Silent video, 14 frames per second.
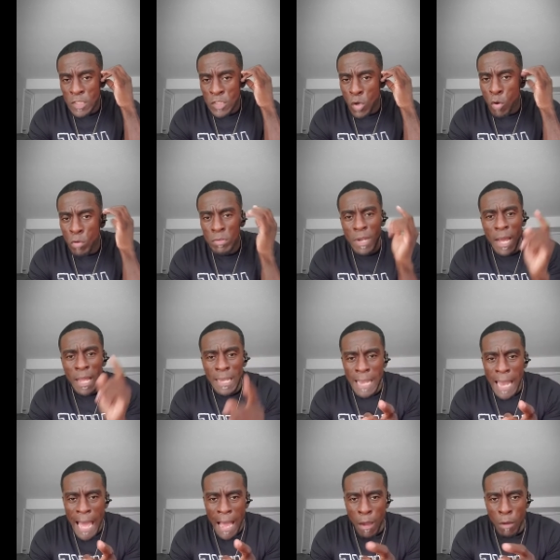Don't
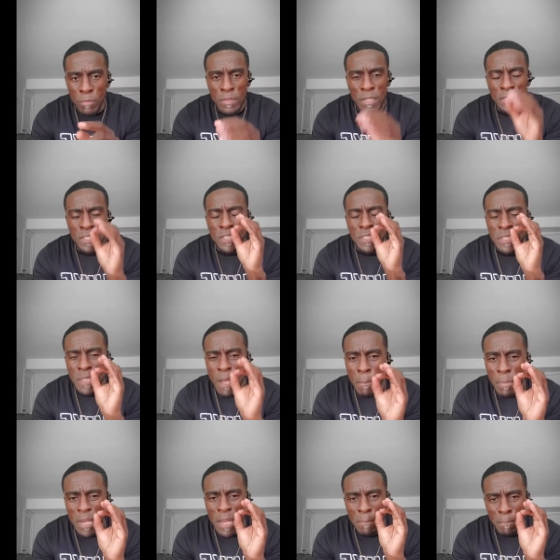allow the
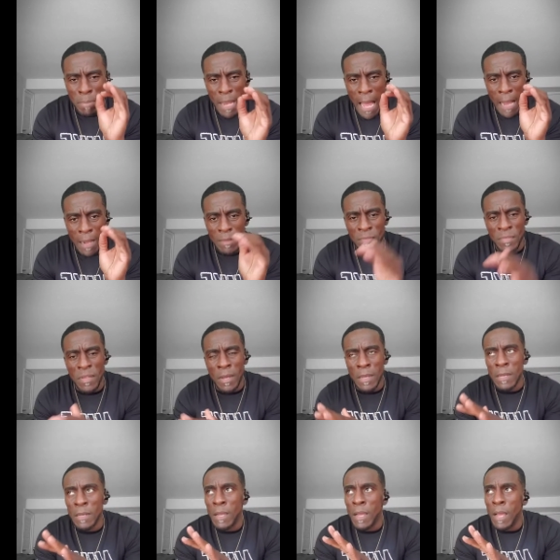stumbling block, the